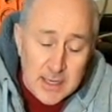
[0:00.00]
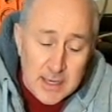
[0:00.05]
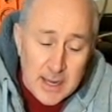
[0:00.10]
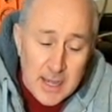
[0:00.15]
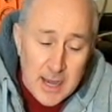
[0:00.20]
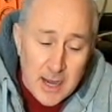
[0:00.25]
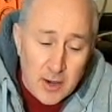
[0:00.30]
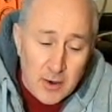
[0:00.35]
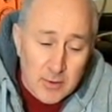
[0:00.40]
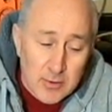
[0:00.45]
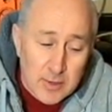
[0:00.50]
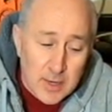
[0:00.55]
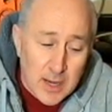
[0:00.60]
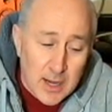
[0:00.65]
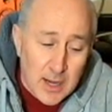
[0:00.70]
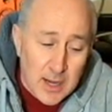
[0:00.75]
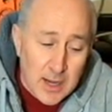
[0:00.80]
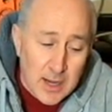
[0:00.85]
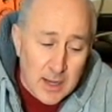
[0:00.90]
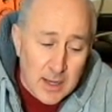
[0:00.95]

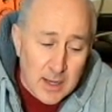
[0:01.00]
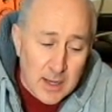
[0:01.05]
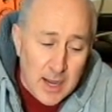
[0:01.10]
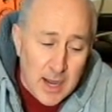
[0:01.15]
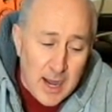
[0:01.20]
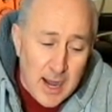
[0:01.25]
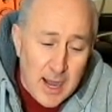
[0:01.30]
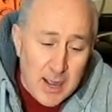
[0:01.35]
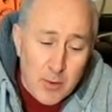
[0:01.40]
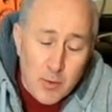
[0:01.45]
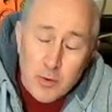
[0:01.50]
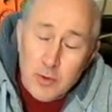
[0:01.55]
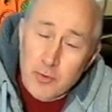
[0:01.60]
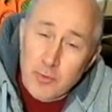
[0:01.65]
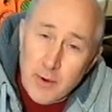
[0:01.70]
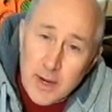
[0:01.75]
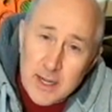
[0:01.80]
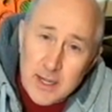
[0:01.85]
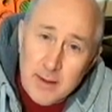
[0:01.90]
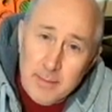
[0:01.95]
Now, I
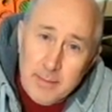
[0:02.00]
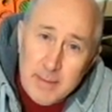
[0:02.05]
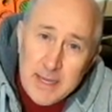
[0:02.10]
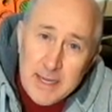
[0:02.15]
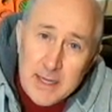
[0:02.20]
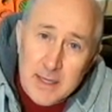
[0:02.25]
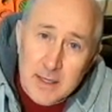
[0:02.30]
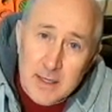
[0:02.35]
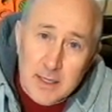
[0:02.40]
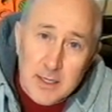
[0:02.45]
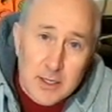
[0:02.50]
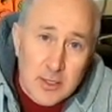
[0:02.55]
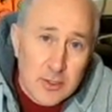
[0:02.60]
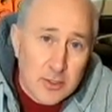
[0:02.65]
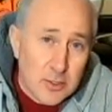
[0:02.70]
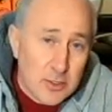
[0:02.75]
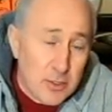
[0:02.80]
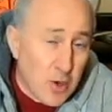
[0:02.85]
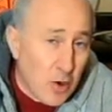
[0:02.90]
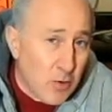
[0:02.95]
would recommend that
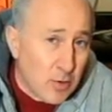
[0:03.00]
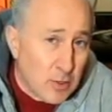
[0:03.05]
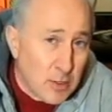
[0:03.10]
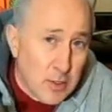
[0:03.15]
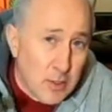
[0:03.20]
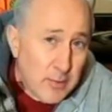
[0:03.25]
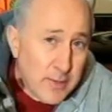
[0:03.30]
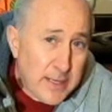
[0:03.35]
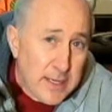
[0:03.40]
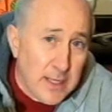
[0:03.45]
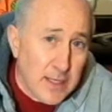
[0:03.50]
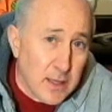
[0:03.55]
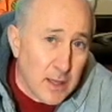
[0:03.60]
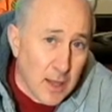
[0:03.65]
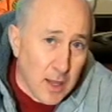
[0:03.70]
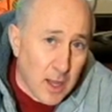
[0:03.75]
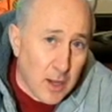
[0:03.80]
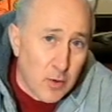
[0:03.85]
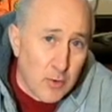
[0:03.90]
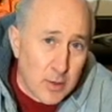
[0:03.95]
you don't go any
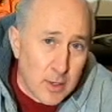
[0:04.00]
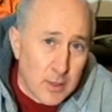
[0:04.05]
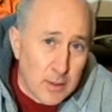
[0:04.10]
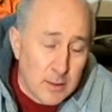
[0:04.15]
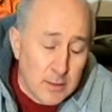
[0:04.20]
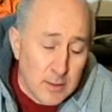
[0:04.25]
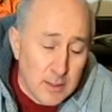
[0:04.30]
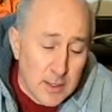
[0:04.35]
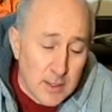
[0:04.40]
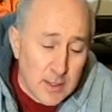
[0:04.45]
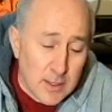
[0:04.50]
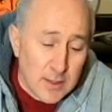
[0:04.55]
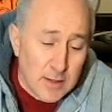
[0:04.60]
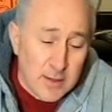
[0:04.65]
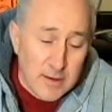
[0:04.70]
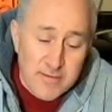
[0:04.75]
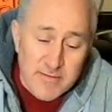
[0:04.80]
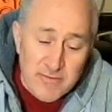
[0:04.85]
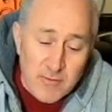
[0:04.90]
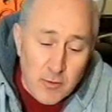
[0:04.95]
lower
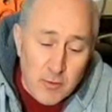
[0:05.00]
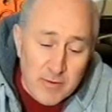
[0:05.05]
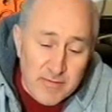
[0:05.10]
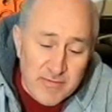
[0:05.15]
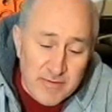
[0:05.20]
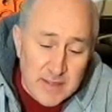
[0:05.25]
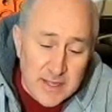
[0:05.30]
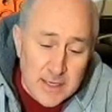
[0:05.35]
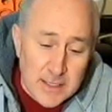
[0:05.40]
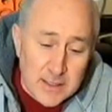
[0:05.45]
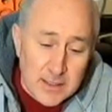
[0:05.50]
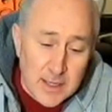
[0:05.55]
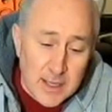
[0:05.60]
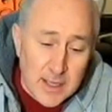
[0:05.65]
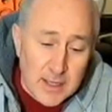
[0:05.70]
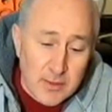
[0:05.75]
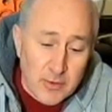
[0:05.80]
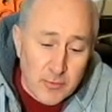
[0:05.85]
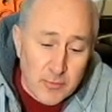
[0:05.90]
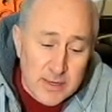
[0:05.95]
than 4 feet.
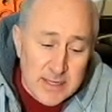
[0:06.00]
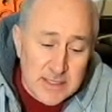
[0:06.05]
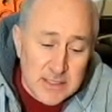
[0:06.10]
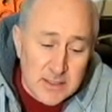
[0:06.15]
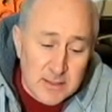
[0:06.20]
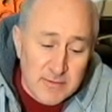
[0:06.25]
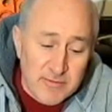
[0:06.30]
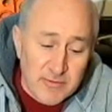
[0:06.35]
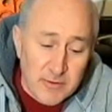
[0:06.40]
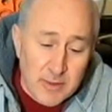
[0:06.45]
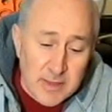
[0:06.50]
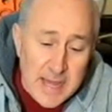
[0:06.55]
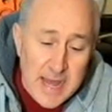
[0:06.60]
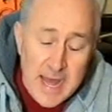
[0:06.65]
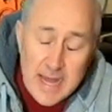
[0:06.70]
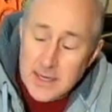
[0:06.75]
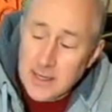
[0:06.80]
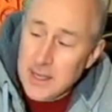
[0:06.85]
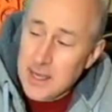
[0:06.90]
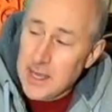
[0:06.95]
And the reason for
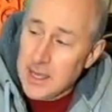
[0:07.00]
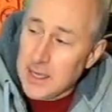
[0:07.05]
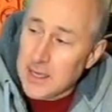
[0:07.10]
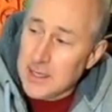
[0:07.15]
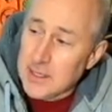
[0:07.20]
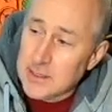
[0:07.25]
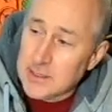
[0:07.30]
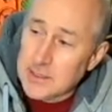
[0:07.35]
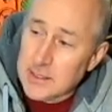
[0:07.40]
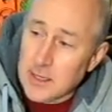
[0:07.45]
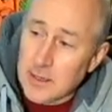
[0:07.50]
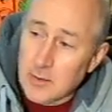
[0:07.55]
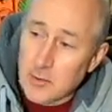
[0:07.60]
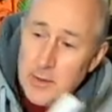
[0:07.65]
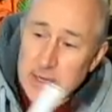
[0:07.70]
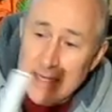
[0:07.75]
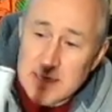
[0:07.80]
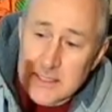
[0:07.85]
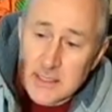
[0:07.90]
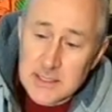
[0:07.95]
that is
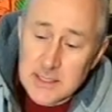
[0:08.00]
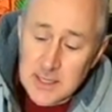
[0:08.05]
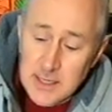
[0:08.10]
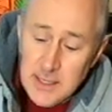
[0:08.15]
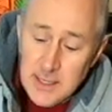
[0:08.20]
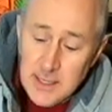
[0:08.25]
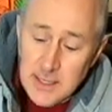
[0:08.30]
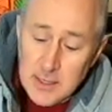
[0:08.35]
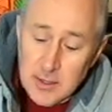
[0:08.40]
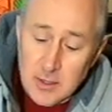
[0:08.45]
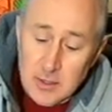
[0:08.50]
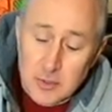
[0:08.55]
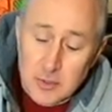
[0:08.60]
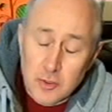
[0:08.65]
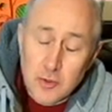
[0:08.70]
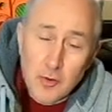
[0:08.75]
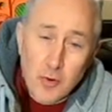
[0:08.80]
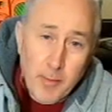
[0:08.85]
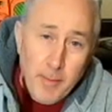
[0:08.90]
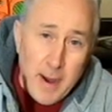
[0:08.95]
when it's sitting in
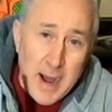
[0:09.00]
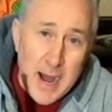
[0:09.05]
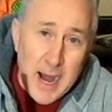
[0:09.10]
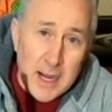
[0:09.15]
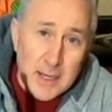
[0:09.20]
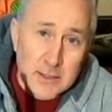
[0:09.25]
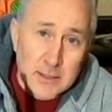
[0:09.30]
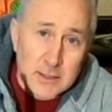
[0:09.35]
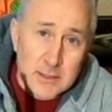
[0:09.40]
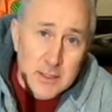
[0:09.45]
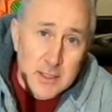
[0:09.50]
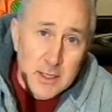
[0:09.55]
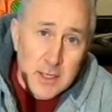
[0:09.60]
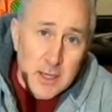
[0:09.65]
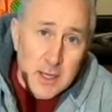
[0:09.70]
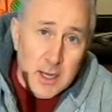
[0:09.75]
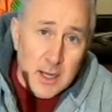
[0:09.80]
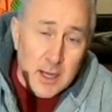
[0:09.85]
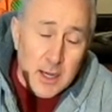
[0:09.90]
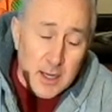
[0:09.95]
toolbox,
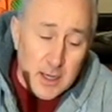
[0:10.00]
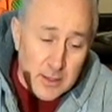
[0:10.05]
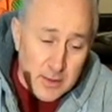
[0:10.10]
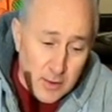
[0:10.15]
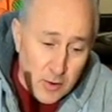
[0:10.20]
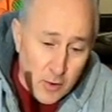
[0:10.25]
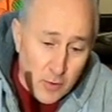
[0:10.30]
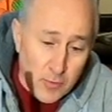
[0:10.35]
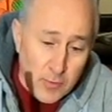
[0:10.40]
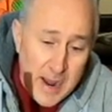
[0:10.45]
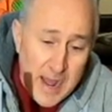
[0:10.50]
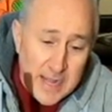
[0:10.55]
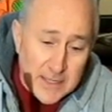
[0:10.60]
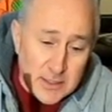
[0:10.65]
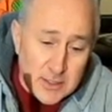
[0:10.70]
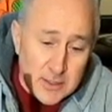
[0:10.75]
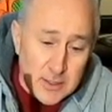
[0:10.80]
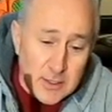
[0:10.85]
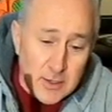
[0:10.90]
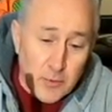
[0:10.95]
the whole
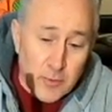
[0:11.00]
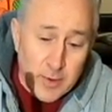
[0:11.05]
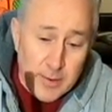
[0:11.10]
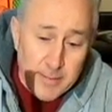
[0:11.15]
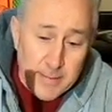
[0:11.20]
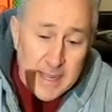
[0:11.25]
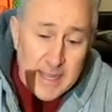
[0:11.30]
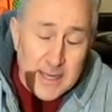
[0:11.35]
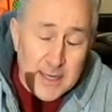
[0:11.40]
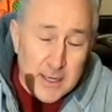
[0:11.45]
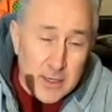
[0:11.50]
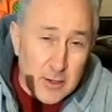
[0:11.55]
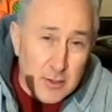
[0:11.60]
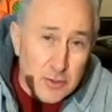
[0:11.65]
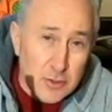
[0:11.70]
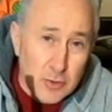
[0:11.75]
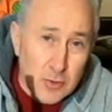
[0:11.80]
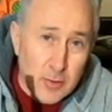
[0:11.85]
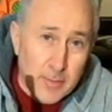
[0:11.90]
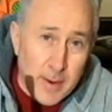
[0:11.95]
rack's going to remain in
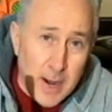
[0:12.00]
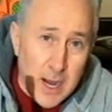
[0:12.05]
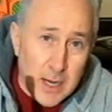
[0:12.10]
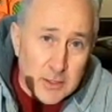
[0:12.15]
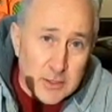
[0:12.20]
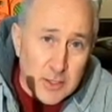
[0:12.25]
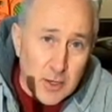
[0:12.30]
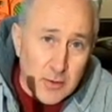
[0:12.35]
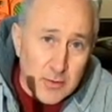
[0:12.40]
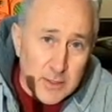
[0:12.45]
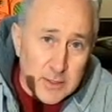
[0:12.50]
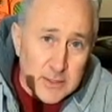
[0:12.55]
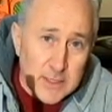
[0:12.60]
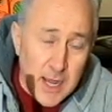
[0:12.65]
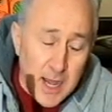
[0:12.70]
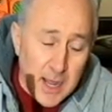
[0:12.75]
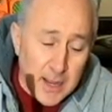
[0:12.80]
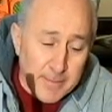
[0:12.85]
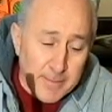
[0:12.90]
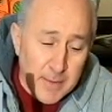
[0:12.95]
our toolbox all the
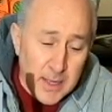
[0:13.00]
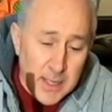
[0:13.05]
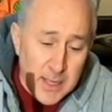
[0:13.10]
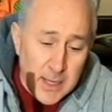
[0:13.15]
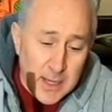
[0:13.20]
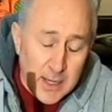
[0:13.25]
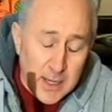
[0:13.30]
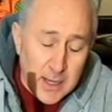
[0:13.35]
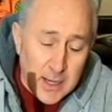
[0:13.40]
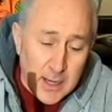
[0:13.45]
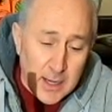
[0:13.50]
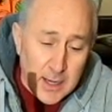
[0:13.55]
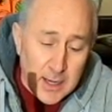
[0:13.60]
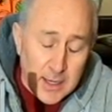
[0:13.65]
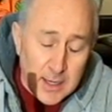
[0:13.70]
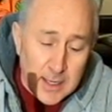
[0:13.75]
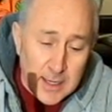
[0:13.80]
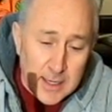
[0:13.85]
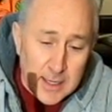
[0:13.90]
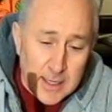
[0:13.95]
time.
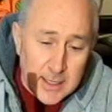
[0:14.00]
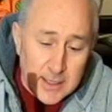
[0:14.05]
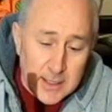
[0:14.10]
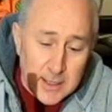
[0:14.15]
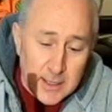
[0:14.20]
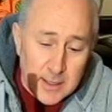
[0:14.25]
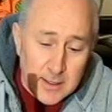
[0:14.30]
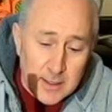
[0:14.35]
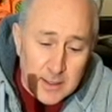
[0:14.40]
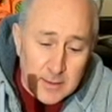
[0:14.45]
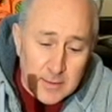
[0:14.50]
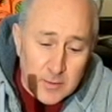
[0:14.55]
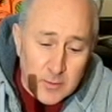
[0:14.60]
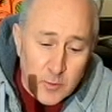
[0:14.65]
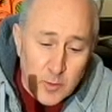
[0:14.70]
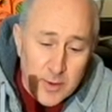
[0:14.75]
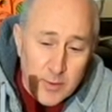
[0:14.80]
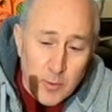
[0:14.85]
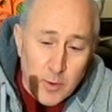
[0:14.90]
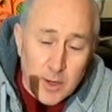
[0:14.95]

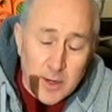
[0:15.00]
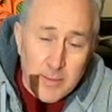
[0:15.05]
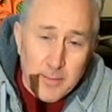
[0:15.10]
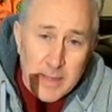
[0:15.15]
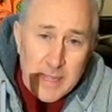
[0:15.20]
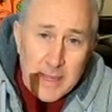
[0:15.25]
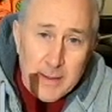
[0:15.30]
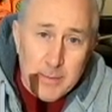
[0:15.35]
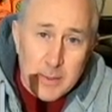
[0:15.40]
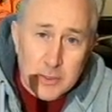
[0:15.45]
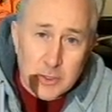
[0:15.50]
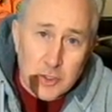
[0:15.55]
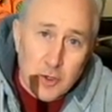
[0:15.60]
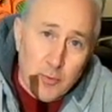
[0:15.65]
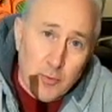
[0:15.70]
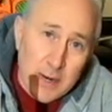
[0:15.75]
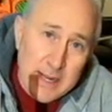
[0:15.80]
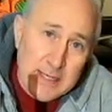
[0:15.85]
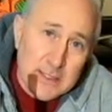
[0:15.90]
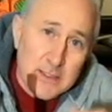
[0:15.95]
We want to be able
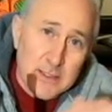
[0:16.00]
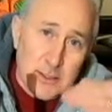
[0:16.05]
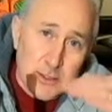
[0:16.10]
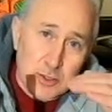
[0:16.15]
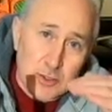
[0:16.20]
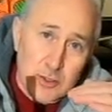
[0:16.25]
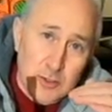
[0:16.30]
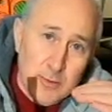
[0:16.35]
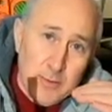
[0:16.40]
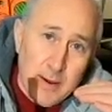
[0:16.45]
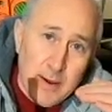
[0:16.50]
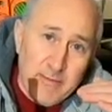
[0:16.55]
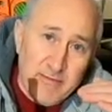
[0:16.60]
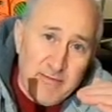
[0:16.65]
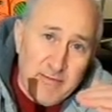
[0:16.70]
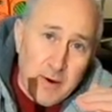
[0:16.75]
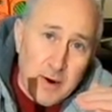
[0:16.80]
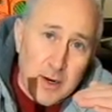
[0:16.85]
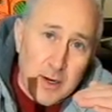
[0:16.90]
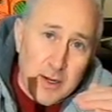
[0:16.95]
to raise the tube
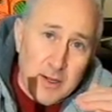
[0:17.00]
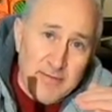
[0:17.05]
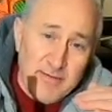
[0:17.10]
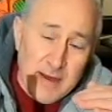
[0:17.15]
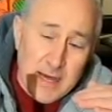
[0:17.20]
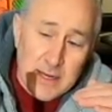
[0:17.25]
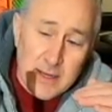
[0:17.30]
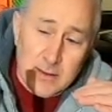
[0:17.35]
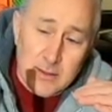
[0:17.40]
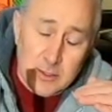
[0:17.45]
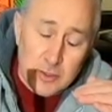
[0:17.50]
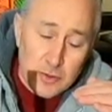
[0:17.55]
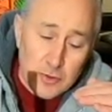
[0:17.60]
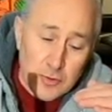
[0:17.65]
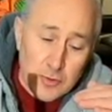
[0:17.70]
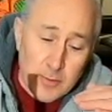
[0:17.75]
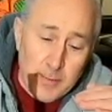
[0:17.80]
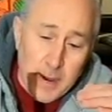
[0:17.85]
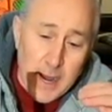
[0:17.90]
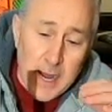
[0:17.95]
up far enough out of the
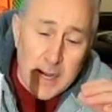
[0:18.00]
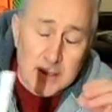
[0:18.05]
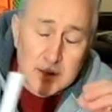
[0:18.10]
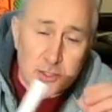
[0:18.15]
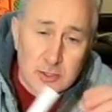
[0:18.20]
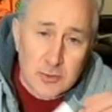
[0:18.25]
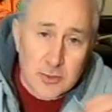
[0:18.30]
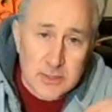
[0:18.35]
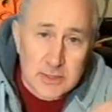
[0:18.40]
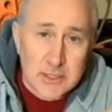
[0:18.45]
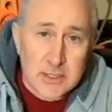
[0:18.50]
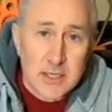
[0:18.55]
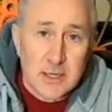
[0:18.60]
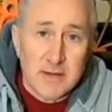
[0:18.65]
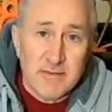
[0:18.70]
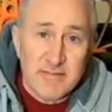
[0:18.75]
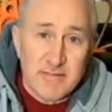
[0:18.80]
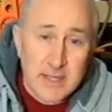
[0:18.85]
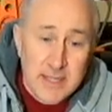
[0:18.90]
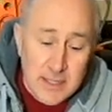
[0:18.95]
toolbox so it's
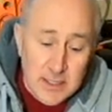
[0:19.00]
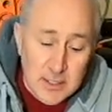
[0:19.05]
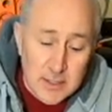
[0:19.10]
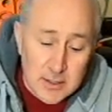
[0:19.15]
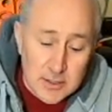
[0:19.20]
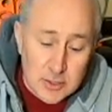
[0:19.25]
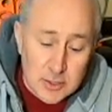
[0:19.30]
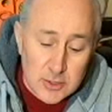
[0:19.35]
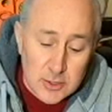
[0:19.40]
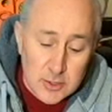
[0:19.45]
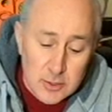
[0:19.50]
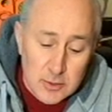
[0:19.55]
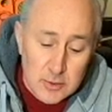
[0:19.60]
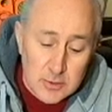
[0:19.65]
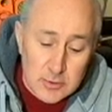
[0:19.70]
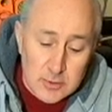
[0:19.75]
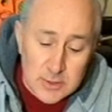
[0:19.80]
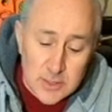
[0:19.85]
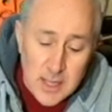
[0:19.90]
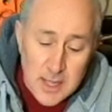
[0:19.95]
convenient to
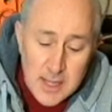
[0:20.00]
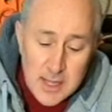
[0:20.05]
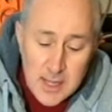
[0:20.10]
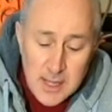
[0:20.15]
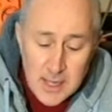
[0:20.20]
use.